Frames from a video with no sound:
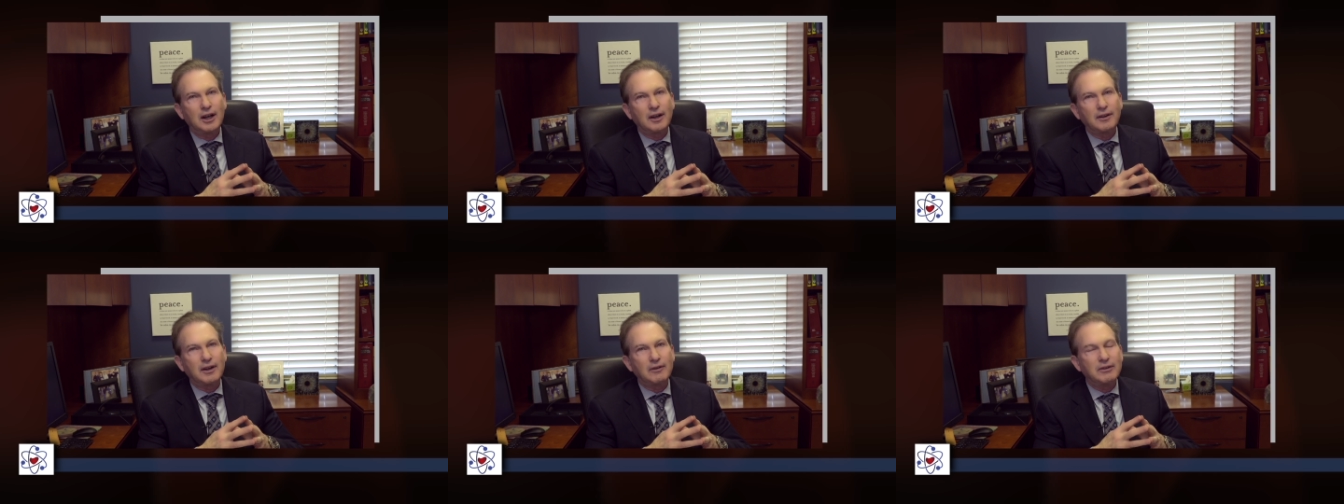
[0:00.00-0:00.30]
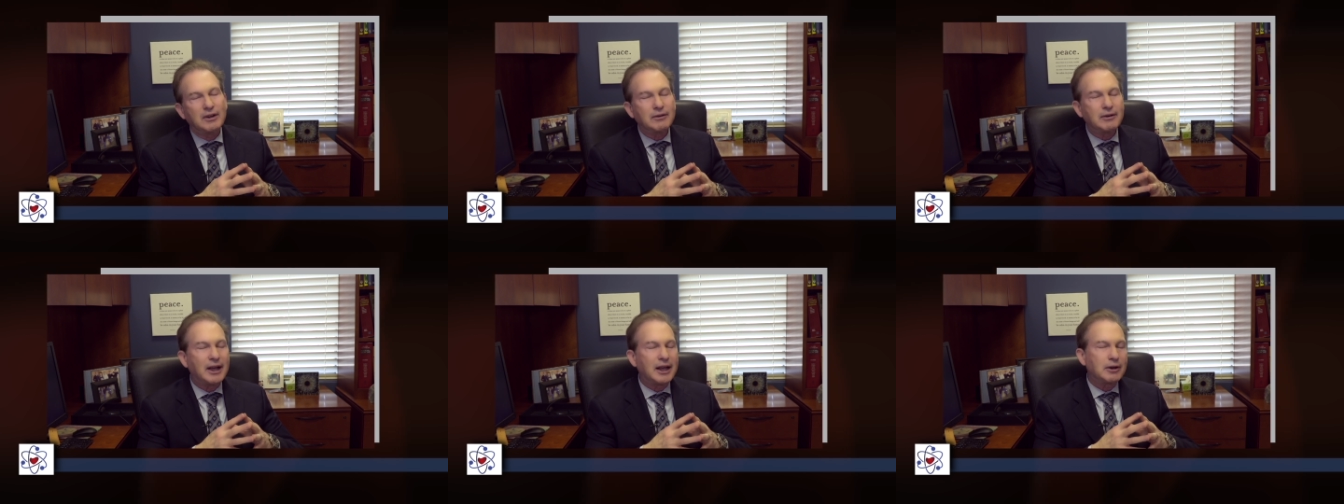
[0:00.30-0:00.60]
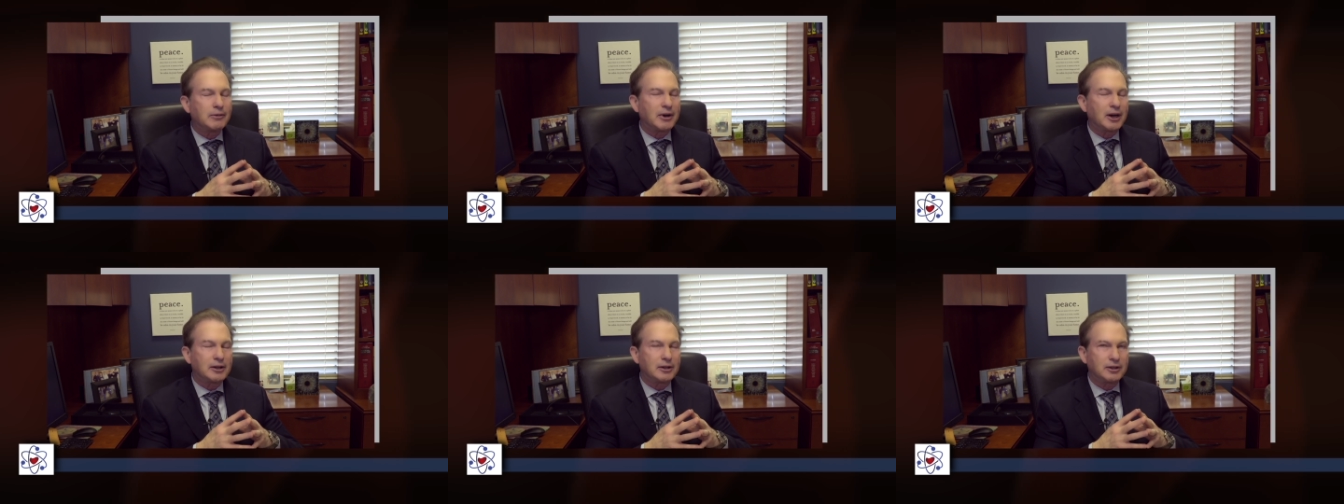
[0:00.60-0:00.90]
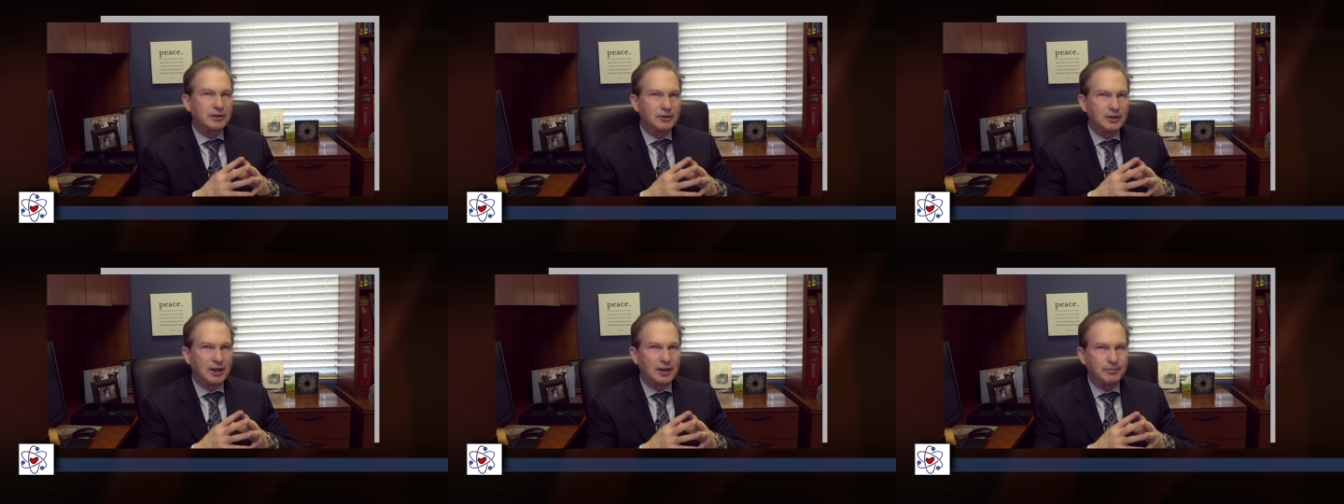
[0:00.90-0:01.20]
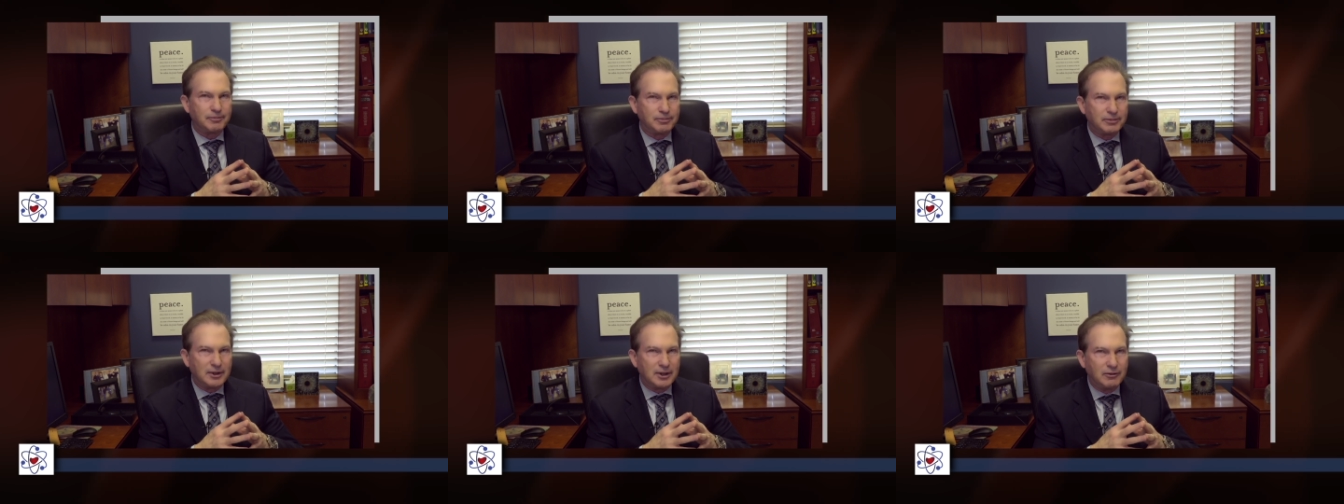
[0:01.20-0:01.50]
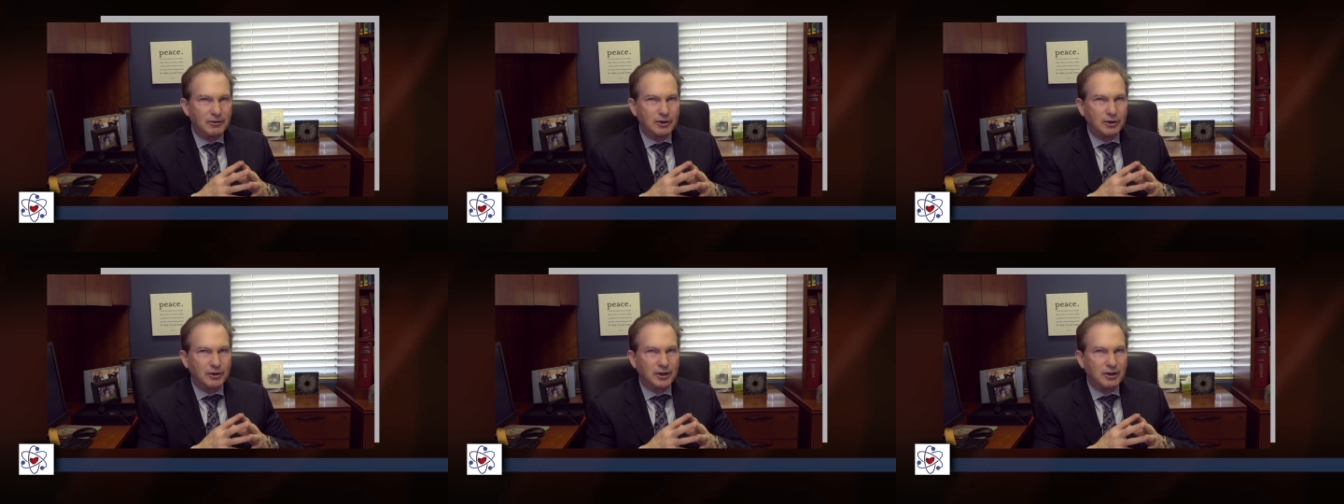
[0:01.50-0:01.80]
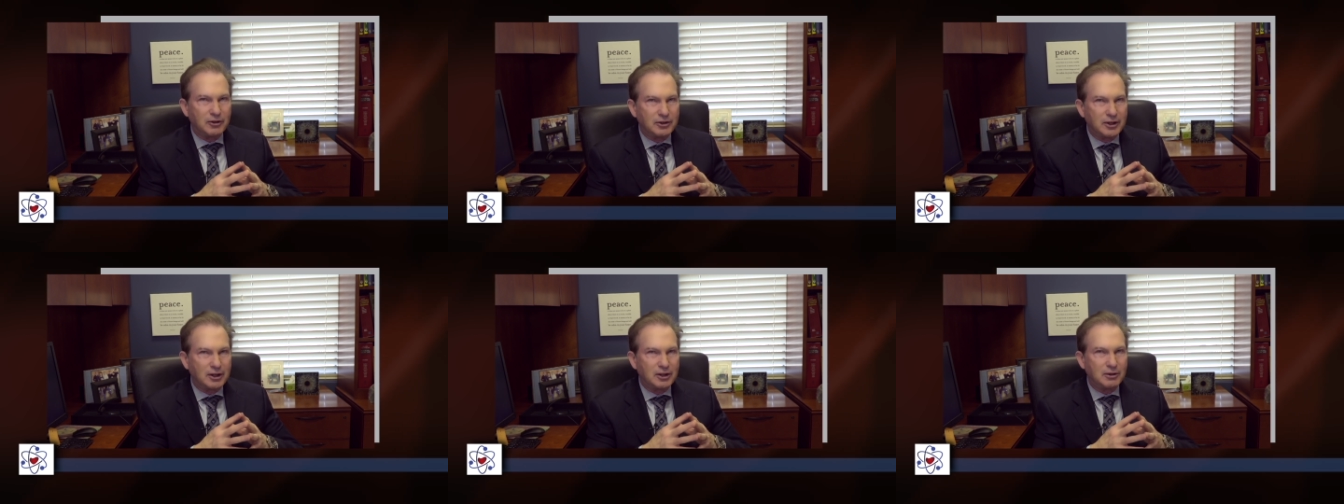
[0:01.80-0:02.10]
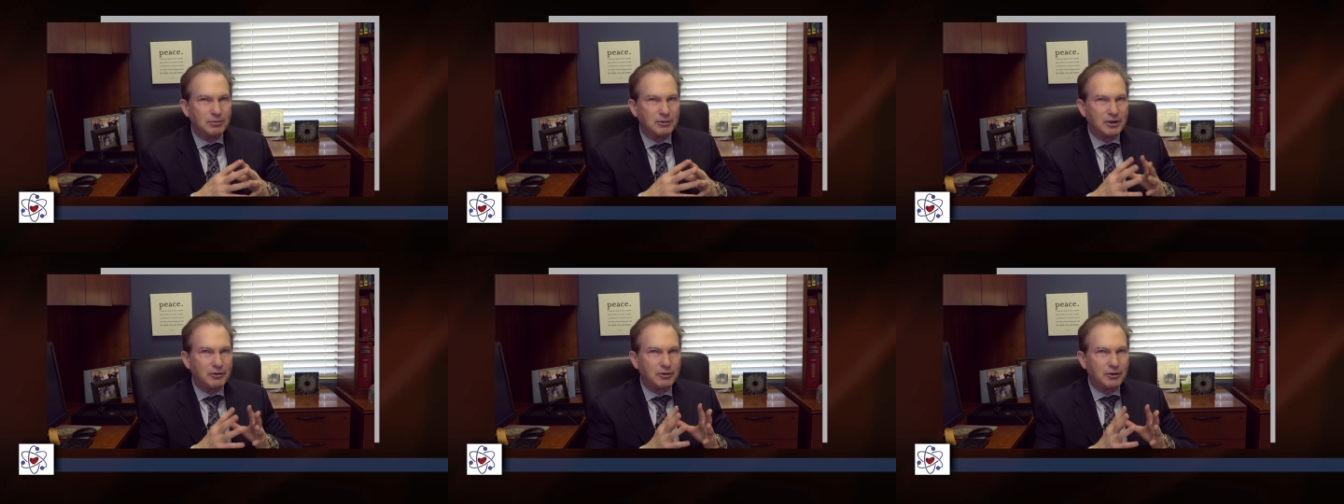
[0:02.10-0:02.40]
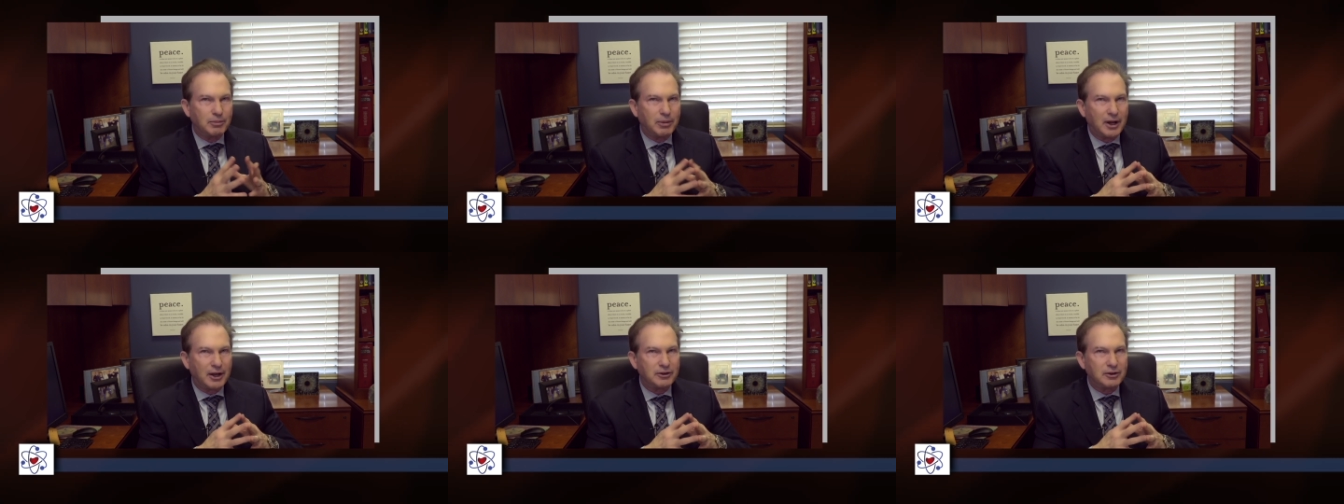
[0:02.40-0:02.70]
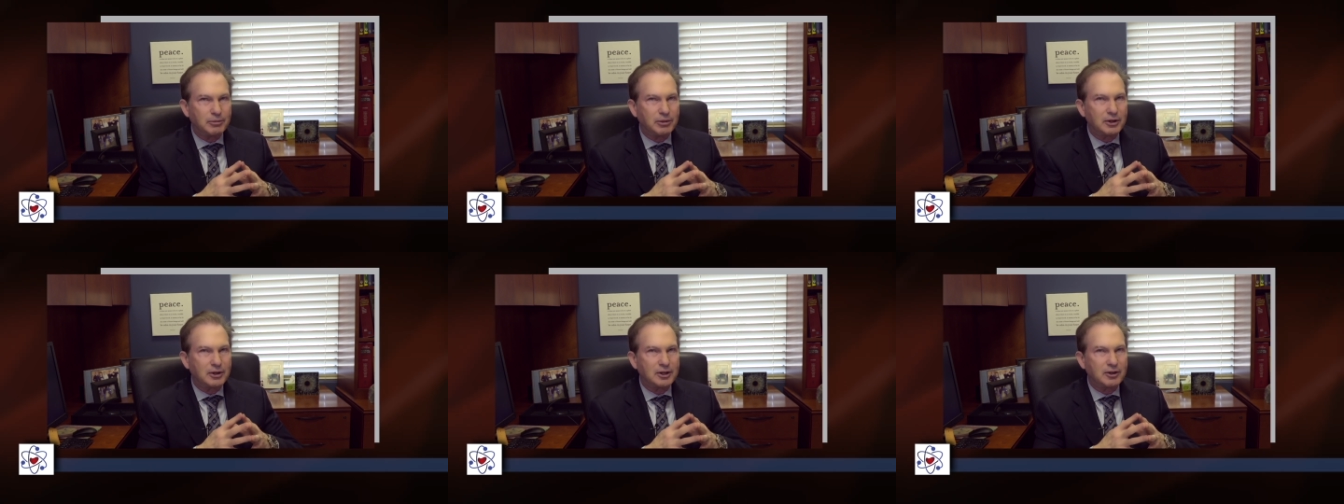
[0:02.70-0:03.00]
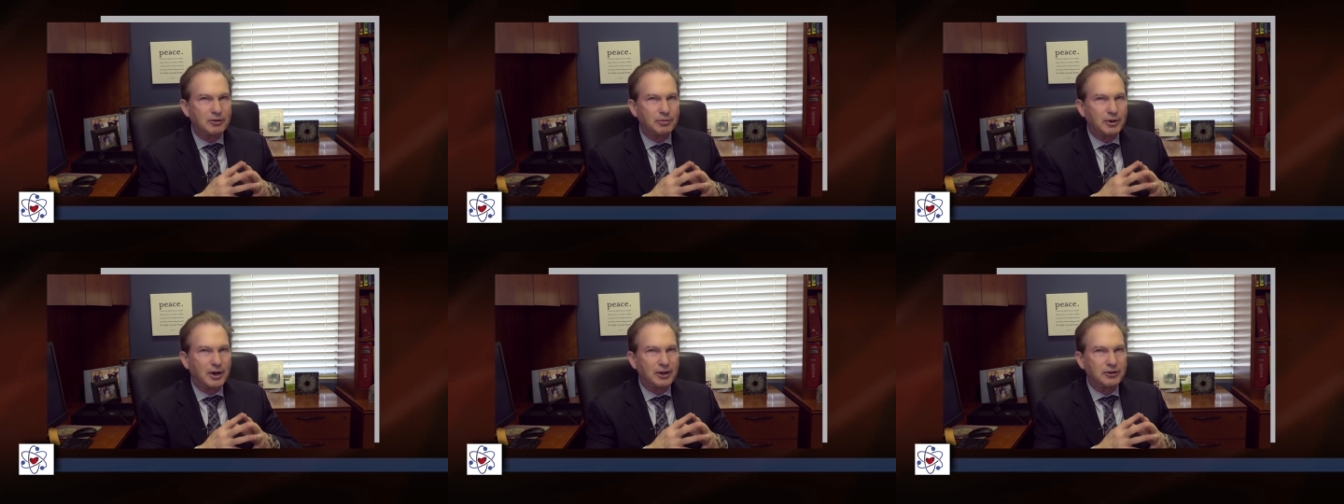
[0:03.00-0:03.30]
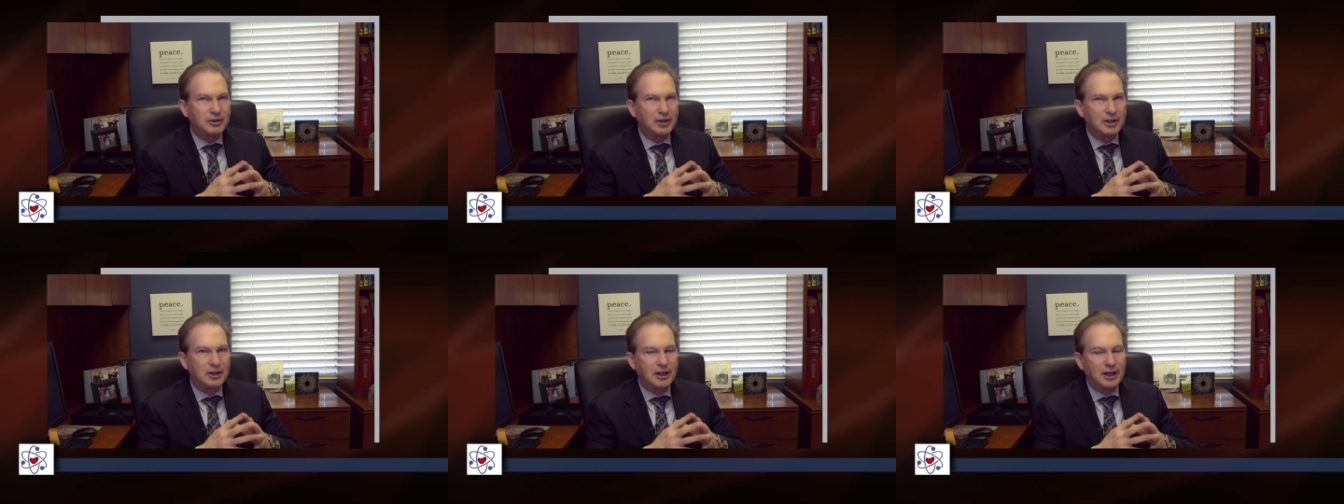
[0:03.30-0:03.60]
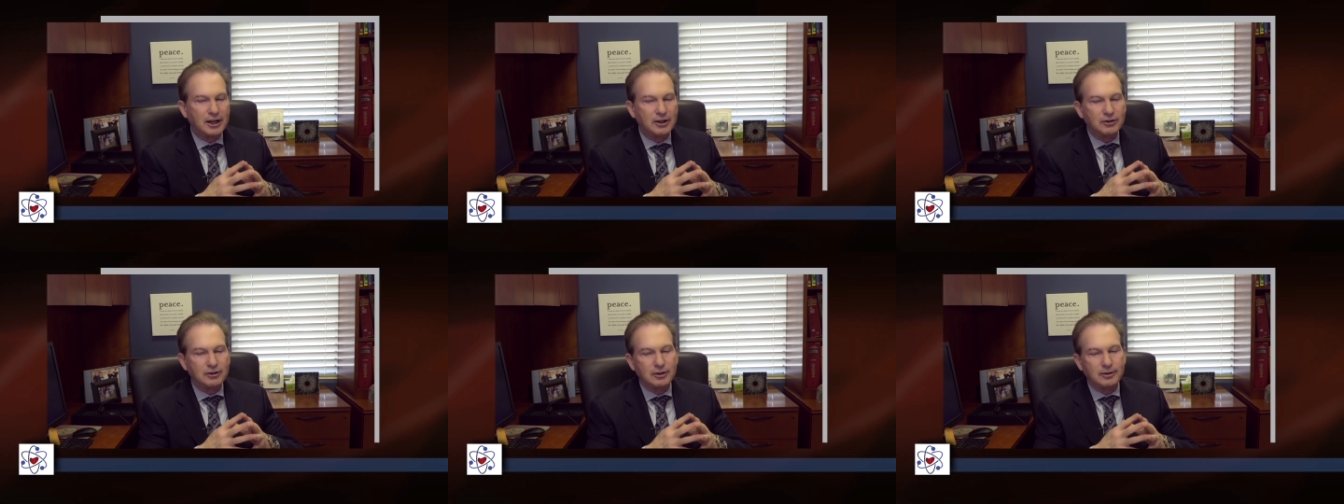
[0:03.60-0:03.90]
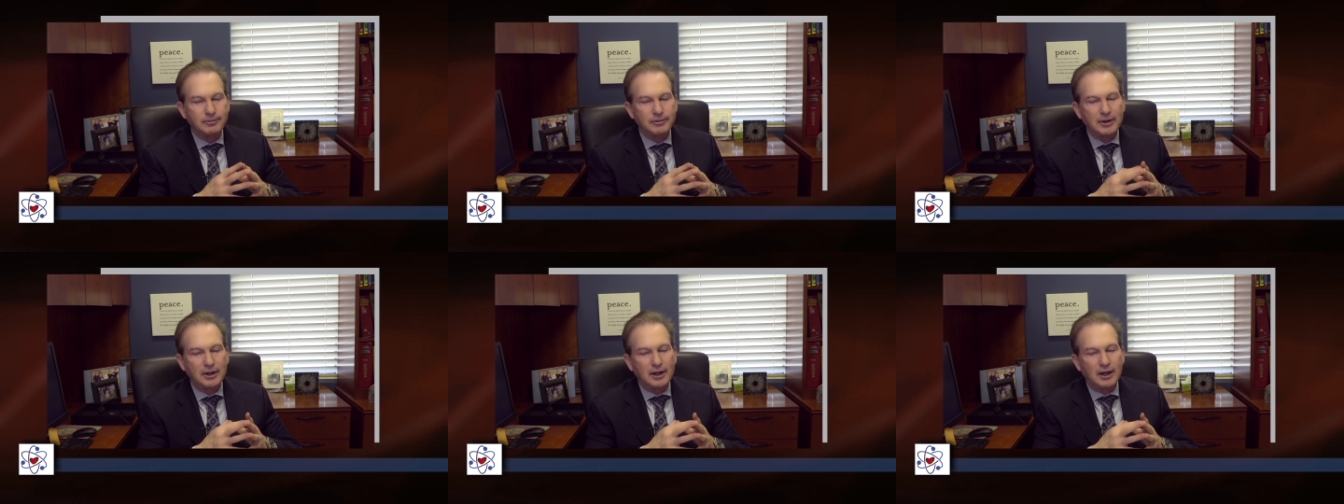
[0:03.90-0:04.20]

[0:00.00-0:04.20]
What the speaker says: they've never had a rectal exam, even though they're sent to me for possibility of prostate cancer.